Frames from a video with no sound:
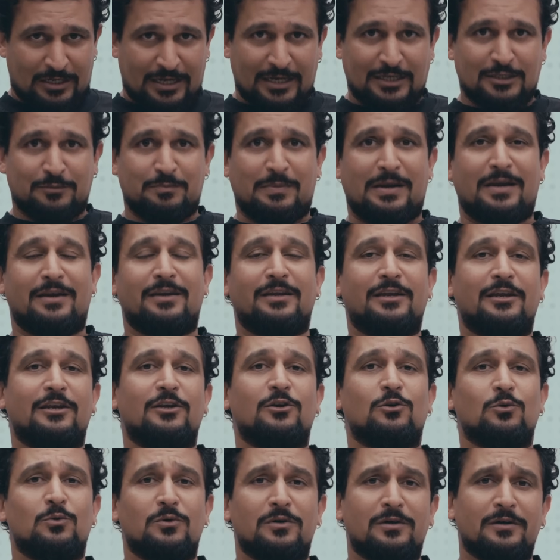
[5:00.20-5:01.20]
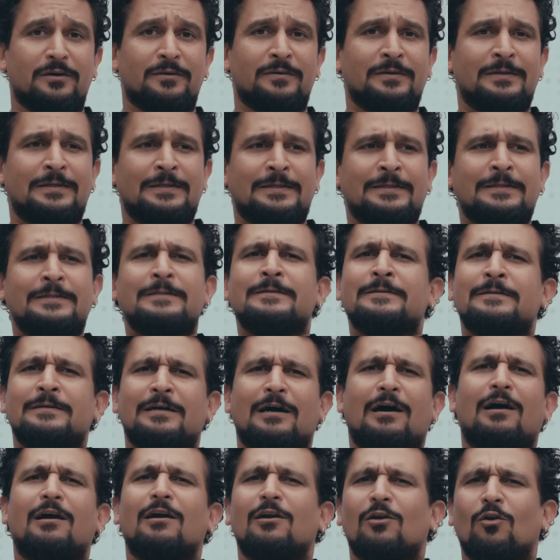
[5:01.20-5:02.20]
expanding into a
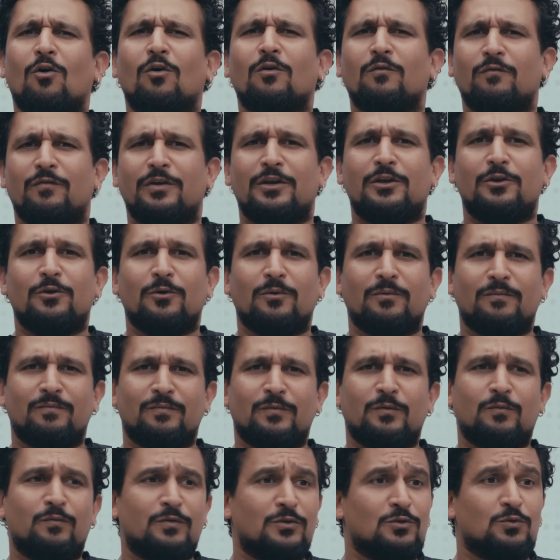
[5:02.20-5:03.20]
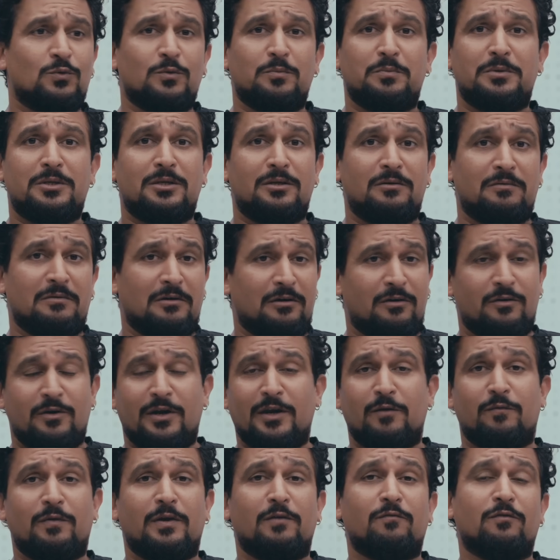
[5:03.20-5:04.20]
hour-long video, which would be a
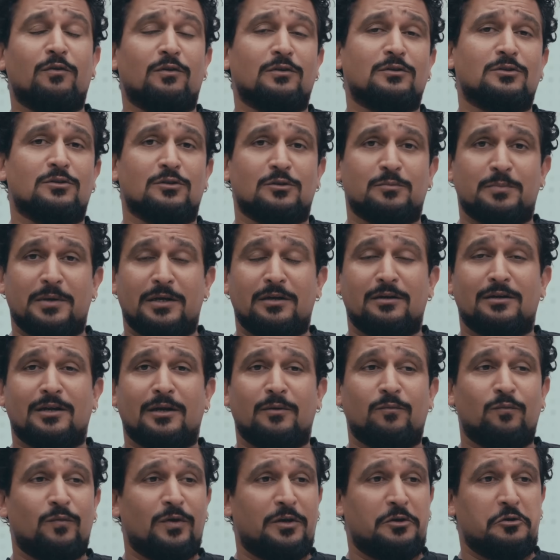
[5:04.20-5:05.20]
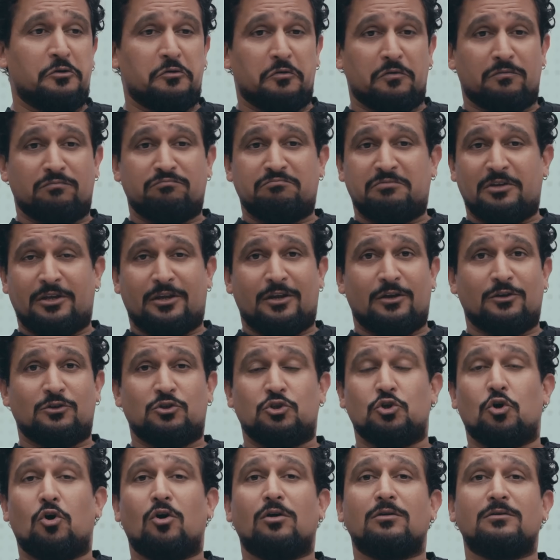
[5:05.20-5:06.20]
great way for us to spend time when you're taking a
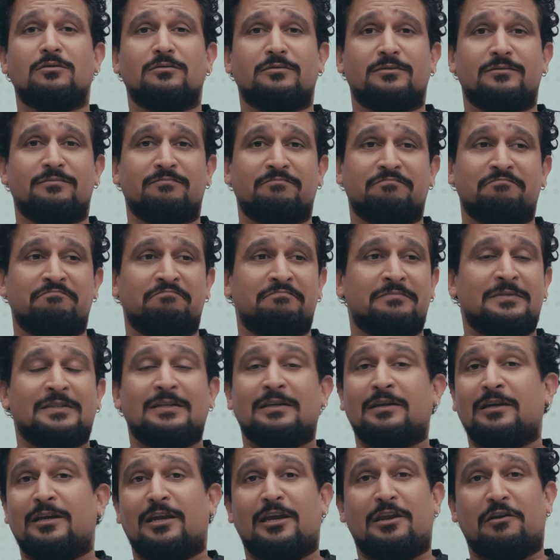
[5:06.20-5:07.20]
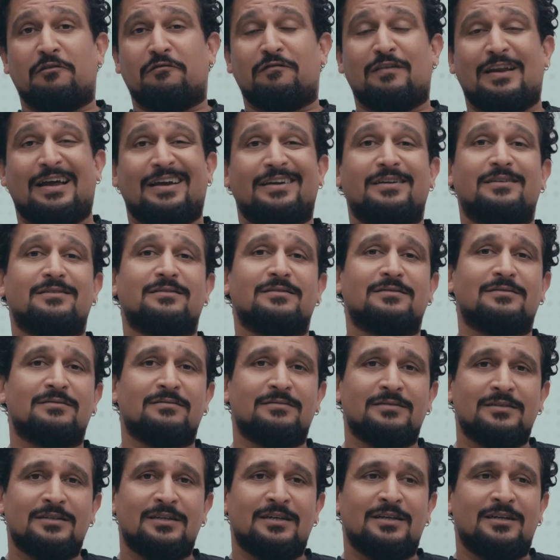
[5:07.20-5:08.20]
jog, in a flight,
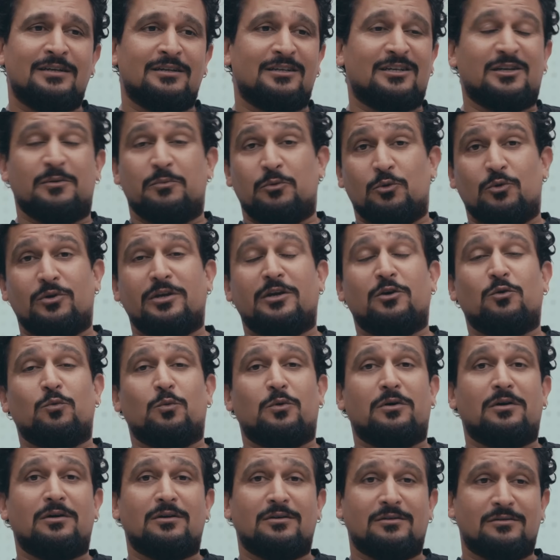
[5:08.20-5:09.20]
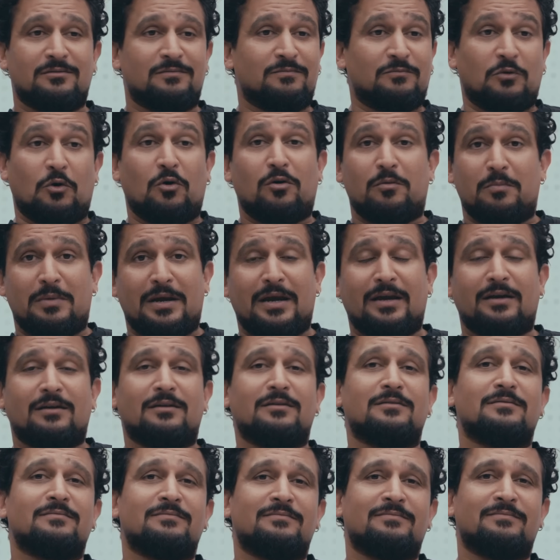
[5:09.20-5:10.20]
commuting to work or
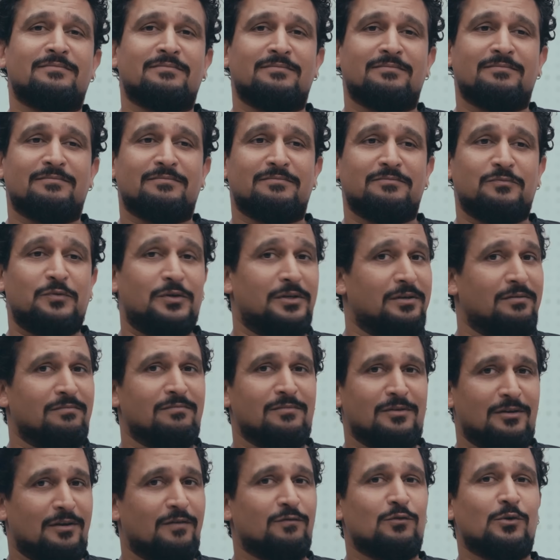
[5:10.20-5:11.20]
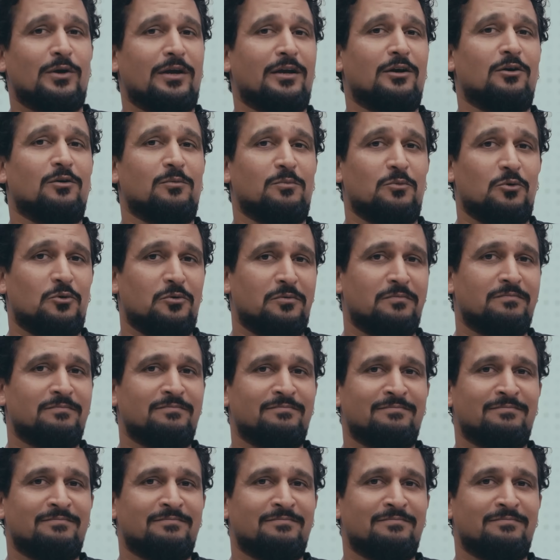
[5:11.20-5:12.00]
back. We'd love to hang out more.